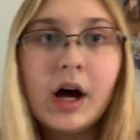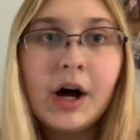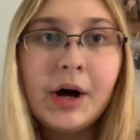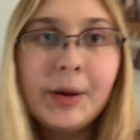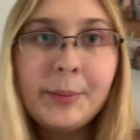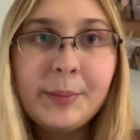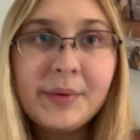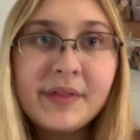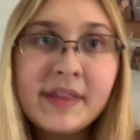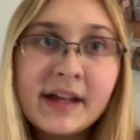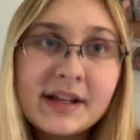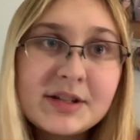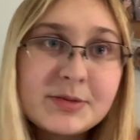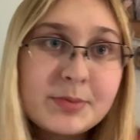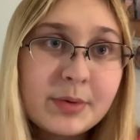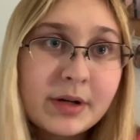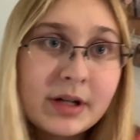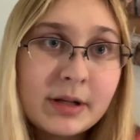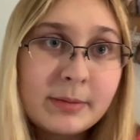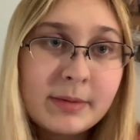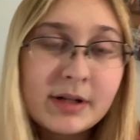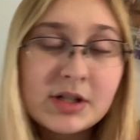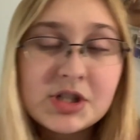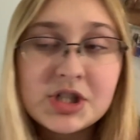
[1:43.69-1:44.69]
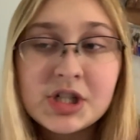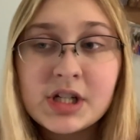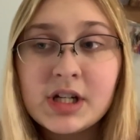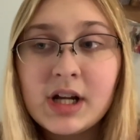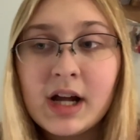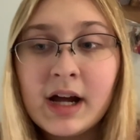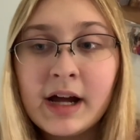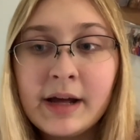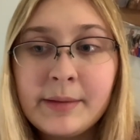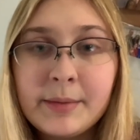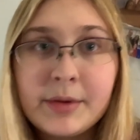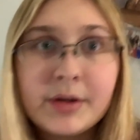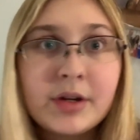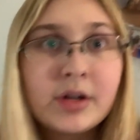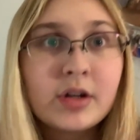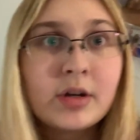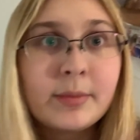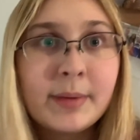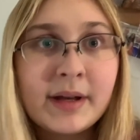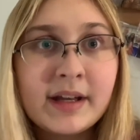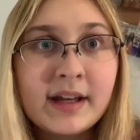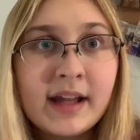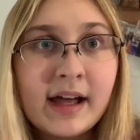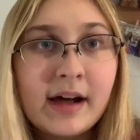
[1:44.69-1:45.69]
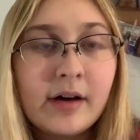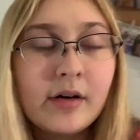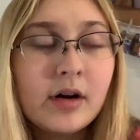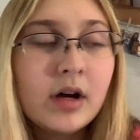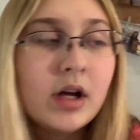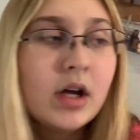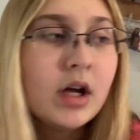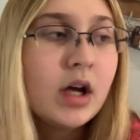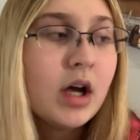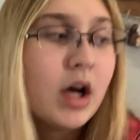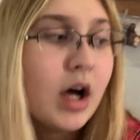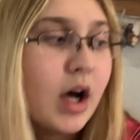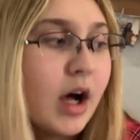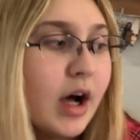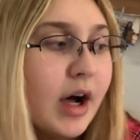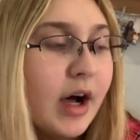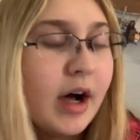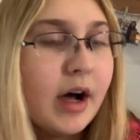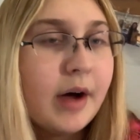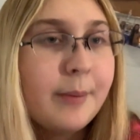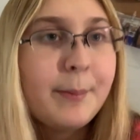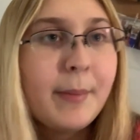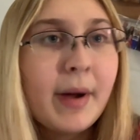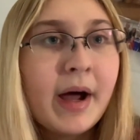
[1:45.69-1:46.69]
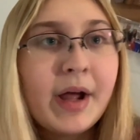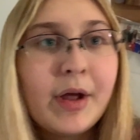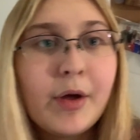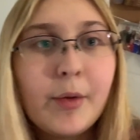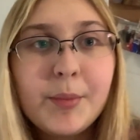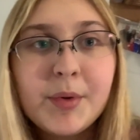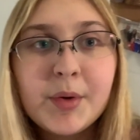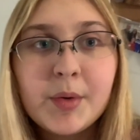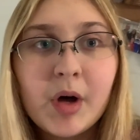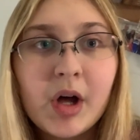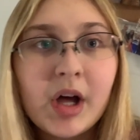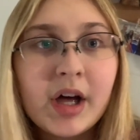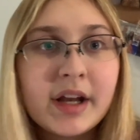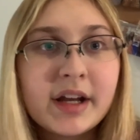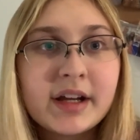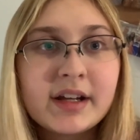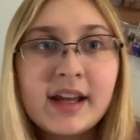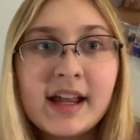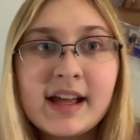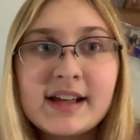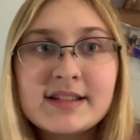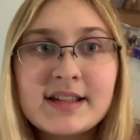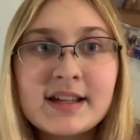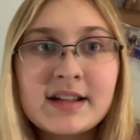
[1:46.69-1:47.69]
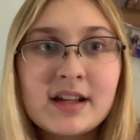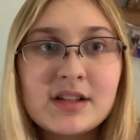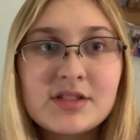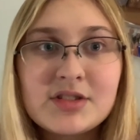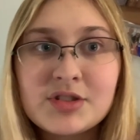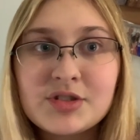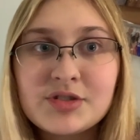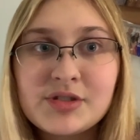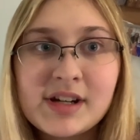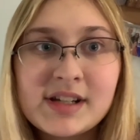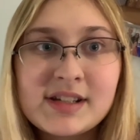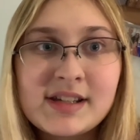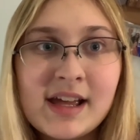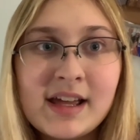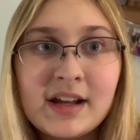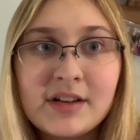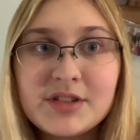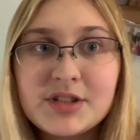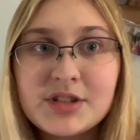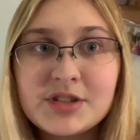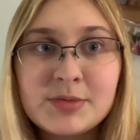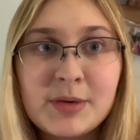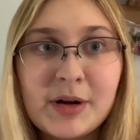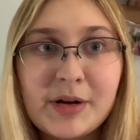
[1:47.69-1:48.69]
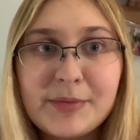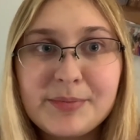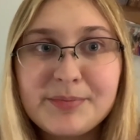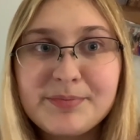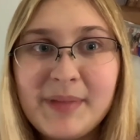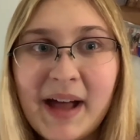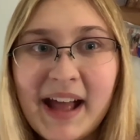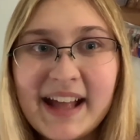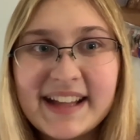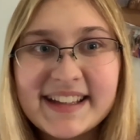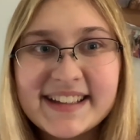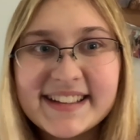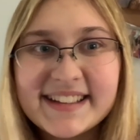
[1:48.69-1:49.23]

Um, but that's pretty much it. I'm gonna go to bed now. Um, I hope you all had a good day because I had not such a great day and I'll see you tomorrow. Bye.